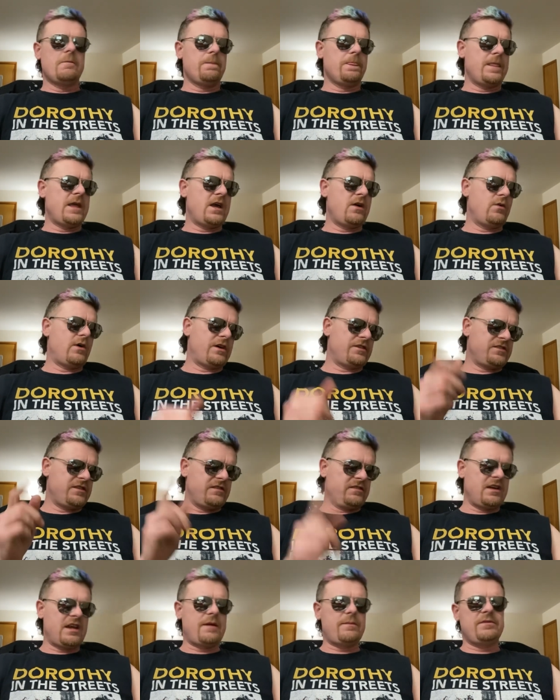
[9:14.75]
And while
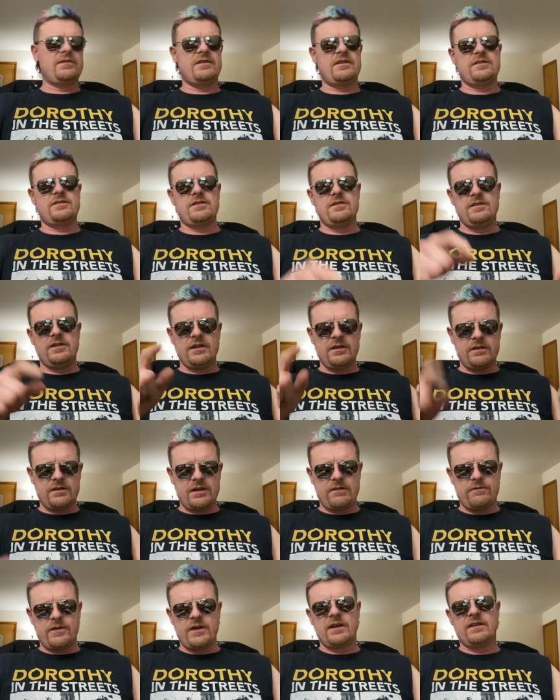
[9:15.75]
she's in that position, you get on
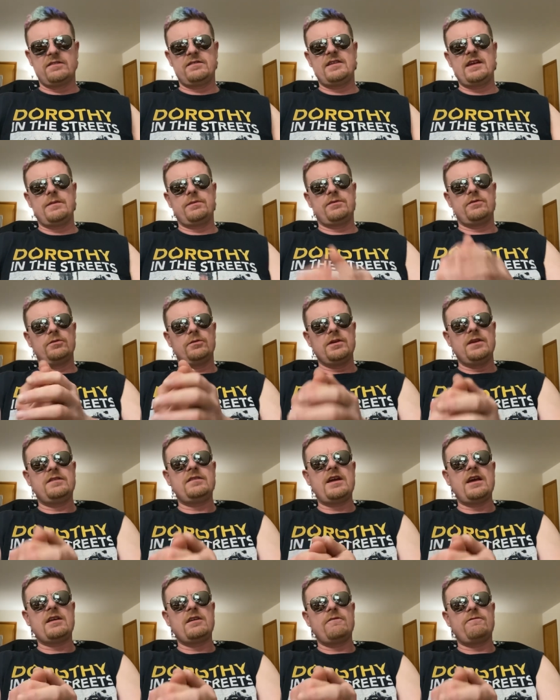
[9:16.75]
that fucking step stool, you
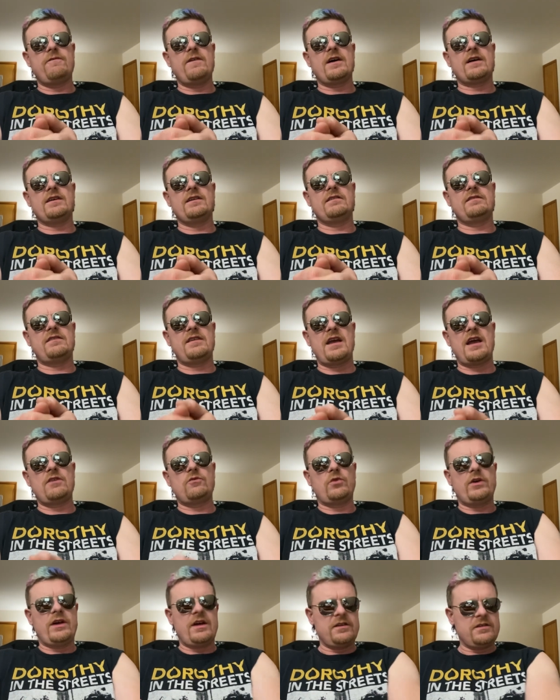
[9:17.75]
take your fucking sand
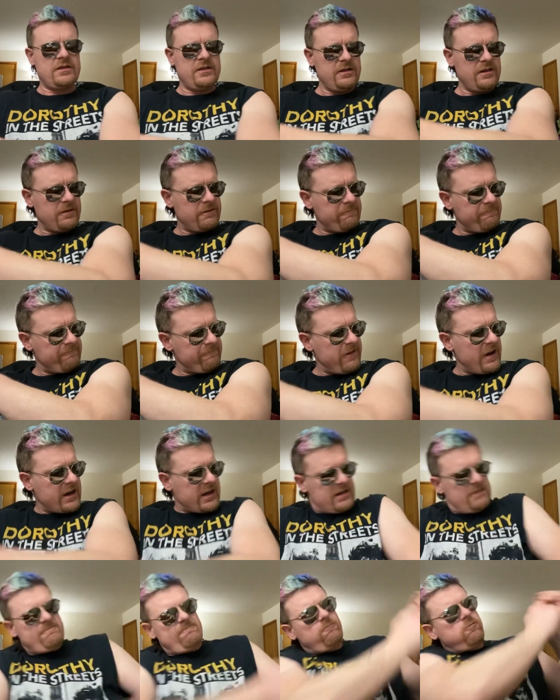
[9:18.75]
wedge, you
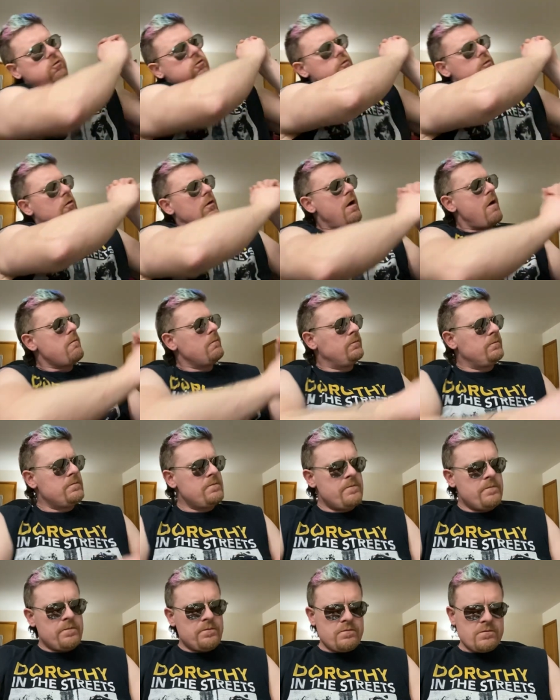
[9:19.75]
fucking
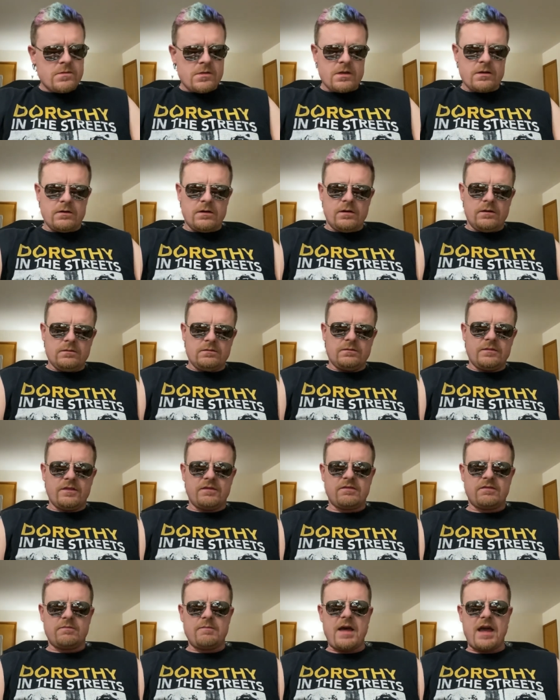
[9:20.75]

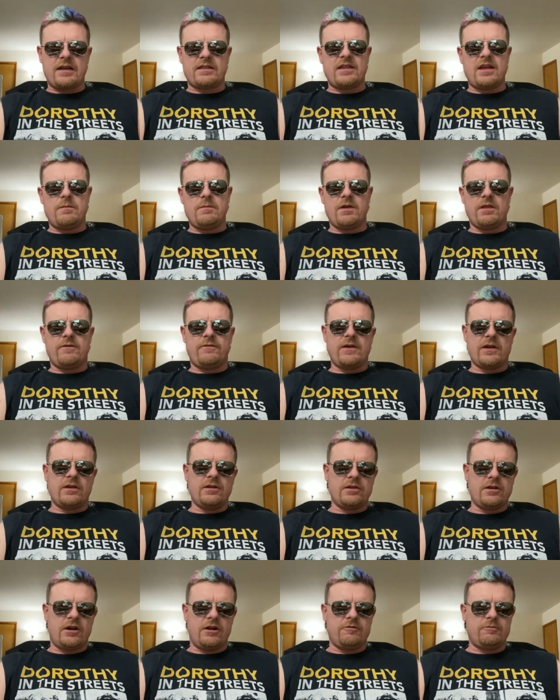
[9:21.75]
smack that motherfucking
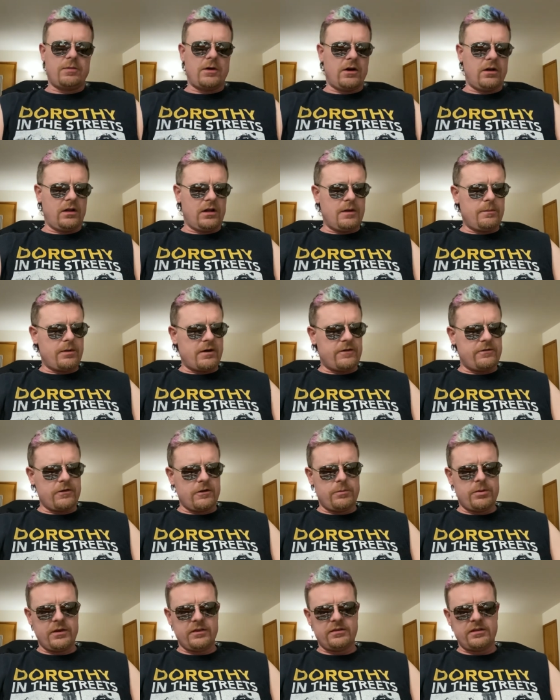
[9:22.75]
golf ball lump off her
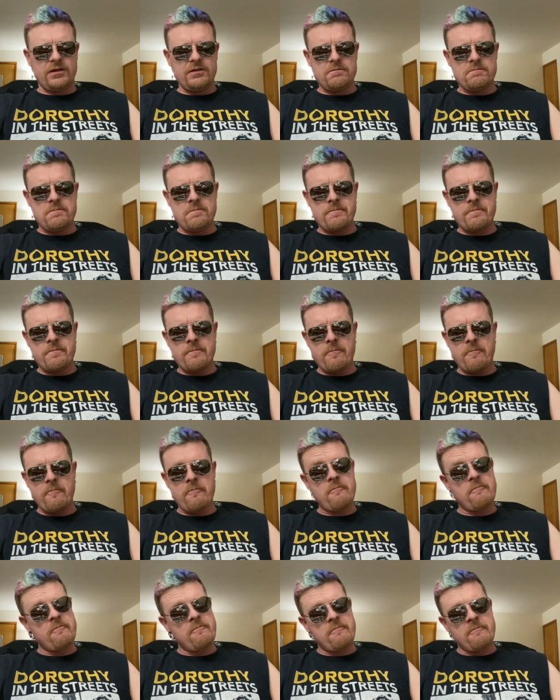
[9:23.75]
pussy.
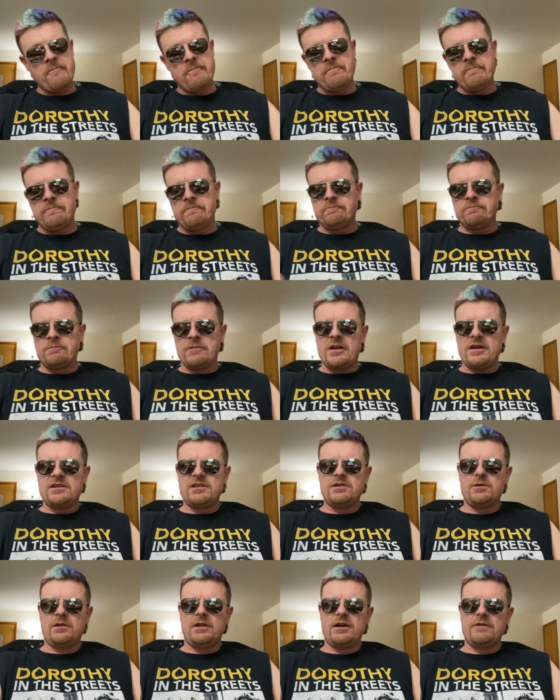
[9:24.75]

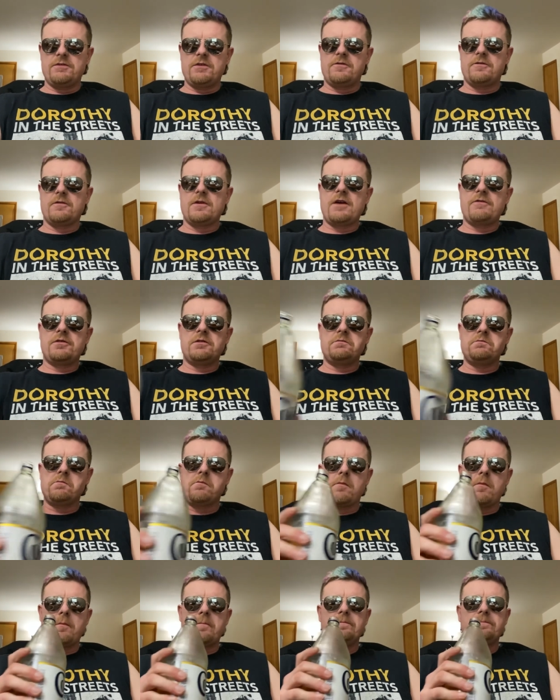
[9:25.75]
She will love you forever
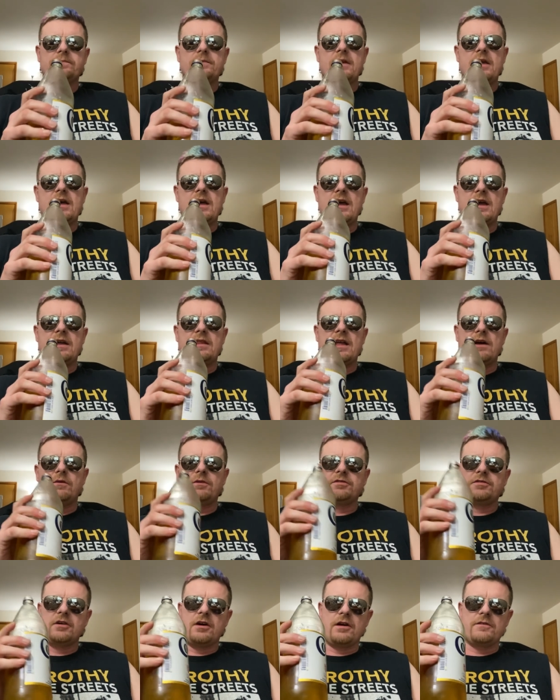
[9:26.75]
and that will
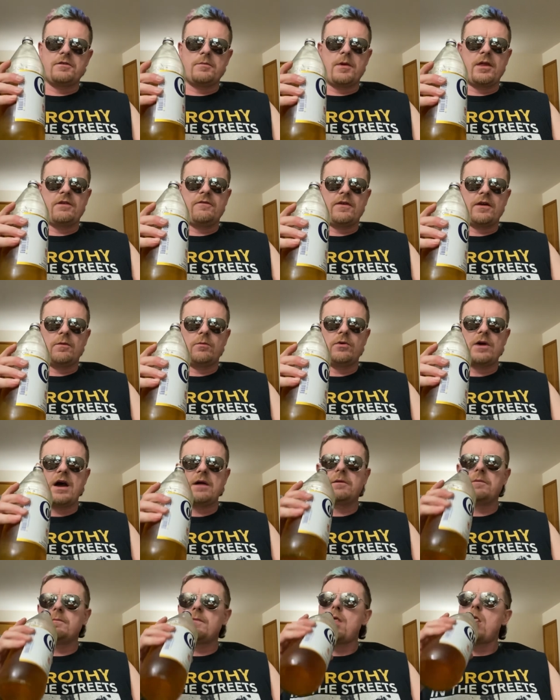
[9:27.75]
solve your motherfucking
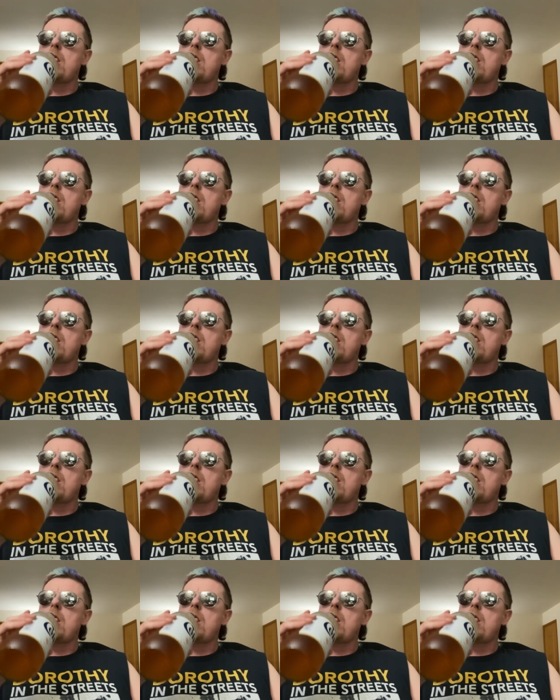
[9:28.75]
problem.